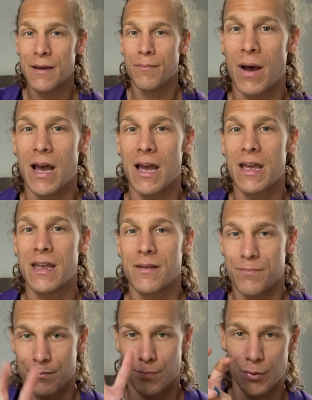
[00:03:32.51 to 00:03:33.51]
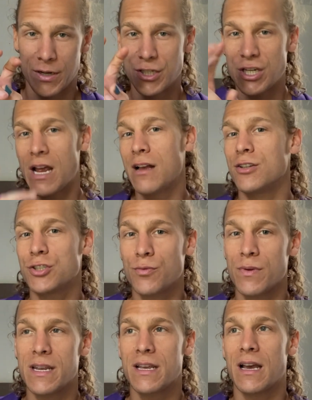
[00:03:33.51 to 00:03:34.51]
my pre-challenge
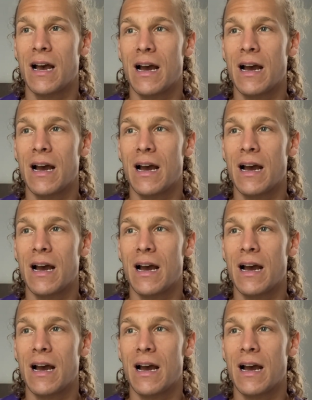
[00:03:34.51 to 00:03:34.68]
week,